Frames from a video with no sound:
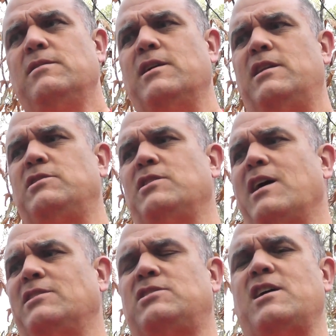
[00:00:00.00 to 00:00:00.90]
That it's
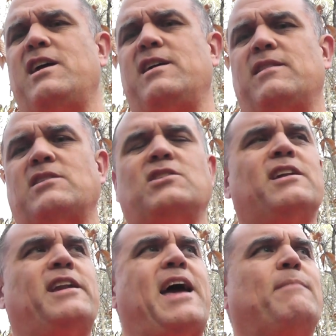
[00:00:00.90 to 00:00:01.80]
not saying, that's not
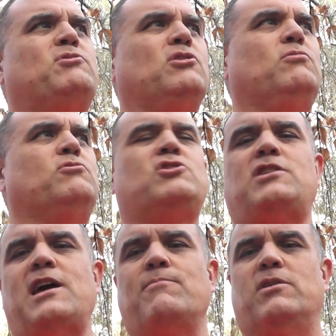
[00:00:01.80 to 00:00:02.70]
an absolute
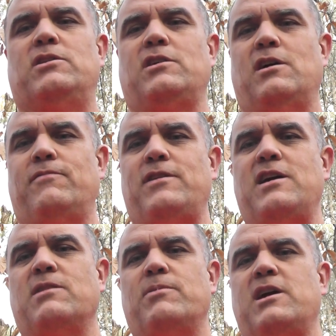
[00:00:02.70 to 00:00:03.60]
statement of,
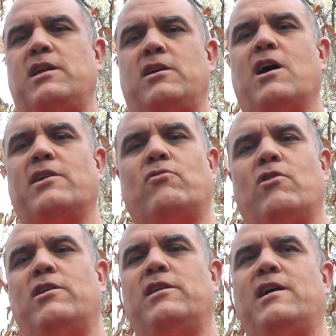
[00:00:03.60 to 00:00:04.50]
in the beginning God
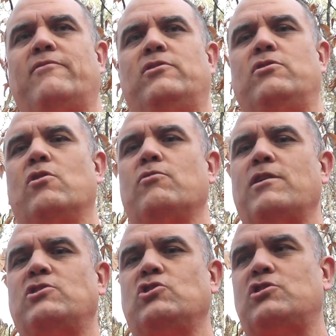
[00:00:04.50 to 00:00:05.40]
created the heaven and the earth.
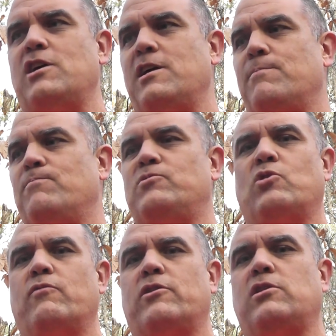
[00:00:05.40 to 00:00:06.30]
That's just a
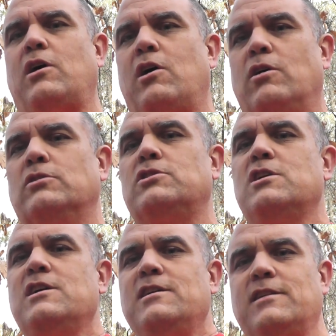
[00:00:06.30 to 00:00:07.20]
sort of a clause
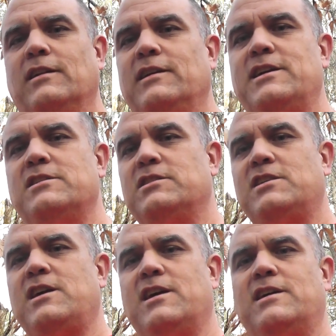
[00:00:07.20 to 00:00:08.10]
that leads us
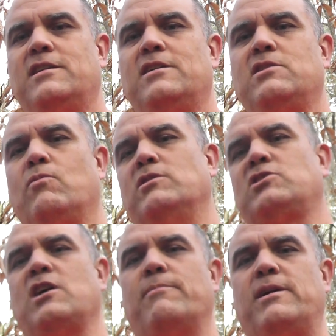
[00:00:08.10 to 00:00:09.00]
in to what's
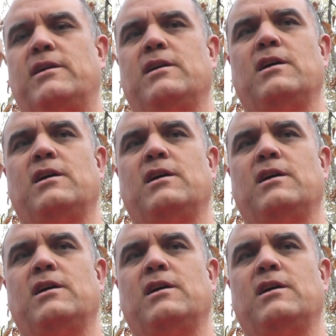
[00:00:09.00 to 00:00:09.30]
coming